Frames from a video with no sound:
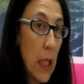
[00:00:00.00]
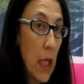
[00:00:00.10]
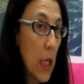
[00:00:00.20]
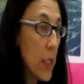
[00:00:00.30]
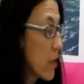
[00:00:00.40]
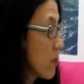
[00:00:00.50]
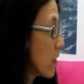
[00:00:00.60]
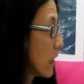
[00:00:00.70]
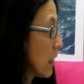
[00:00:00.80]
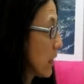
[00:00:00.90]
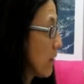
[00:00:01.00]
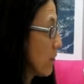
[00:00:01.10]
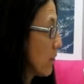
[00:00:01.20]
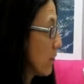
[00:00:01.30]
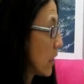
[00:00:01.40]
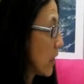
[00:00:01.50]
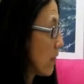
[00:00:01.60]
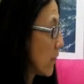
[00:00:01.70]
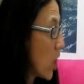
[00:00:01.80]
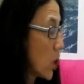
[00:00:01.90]
Don't think
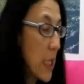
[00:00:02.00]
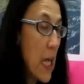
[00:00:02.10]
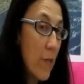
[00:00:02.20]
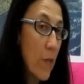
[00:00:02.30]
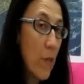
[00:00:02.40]
they've hardly ever